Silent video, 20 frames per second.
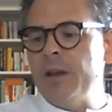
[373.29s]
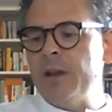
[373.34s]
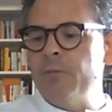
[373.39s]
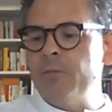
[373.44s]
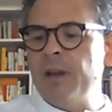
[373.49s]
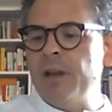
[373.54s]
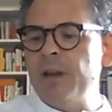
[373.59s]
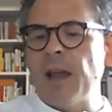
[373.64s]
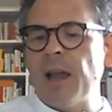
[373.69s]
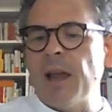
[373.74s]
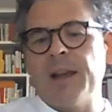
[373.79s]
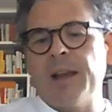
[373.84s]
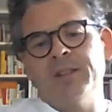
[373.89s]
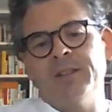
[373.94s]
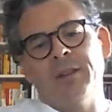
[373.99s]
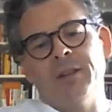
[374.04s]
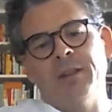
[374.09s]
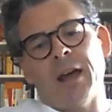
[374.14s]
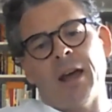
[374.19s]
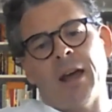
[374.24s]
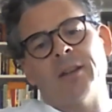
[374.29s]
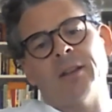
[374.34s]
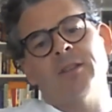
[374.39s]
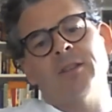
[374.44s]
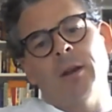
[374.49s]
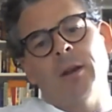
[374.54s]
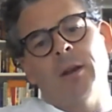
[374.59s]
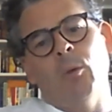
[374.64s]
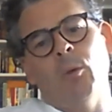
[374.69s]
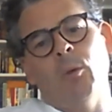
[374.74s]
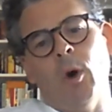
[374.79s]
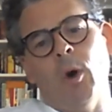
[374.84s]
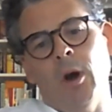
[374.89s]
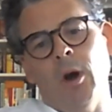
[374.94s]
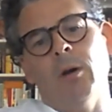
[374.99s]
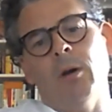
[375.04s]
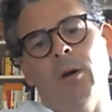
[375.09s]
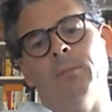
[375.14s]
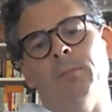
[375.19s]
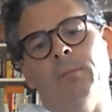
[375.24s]
he realized that
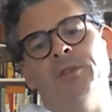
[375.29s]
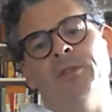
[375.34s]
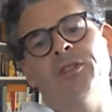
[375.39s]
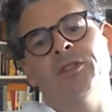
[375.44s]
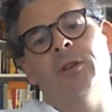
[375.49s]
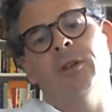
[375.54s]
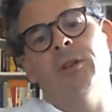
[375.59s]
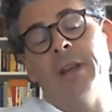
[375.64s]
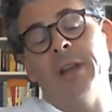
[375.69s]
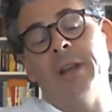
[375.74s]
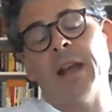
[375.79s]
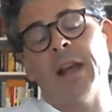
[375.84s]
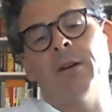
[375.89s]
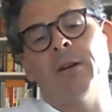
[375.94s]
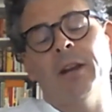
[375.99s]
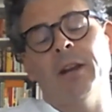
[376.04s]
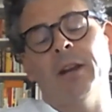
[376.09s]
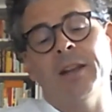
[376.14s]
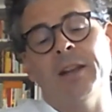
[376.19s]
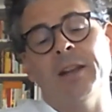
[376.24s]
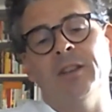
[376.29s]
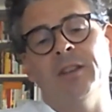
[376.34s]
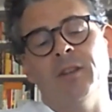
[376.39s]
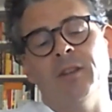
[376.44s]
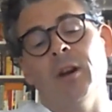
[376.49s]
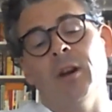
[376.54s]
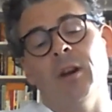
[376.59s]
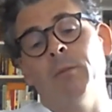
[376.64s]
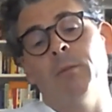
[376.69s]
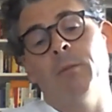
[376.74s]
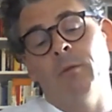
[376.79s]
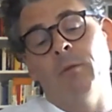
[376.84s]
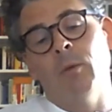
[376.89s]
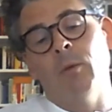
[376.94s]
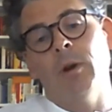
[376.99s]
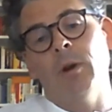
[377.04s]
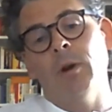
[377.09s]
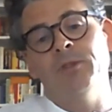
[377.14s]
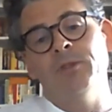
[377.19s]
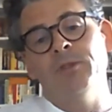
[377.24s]
worms, he calculated the number
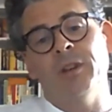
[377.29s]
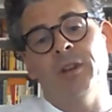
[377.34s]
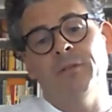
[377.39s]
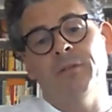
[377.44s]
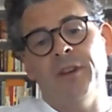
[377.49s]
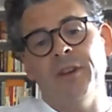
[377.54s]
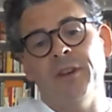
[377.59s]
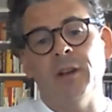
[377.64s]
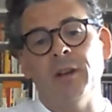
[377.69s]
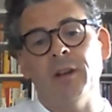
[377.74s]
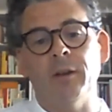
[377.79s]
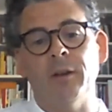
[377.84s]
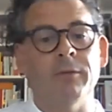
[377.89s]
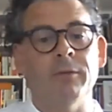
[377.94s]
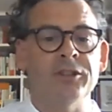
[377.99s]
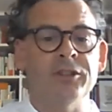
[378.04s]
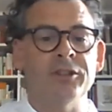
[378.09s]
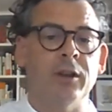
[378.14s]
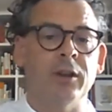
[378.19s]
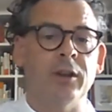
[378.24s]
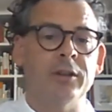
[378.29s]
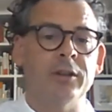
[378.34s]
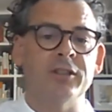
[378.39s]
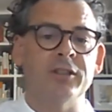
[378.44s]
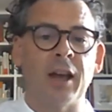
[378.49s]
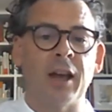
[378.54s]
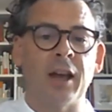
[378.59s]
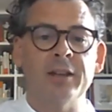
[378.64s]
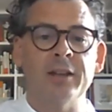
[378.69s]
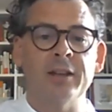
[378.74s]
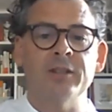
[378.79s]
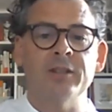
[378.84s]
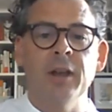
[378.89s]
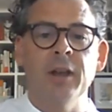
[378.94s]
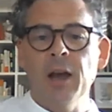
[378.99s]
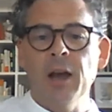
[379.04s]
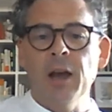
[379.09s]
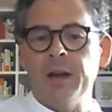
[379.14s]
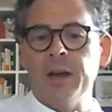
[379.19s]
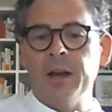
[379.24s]
of worms in a field of a certain
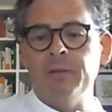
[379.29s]
size,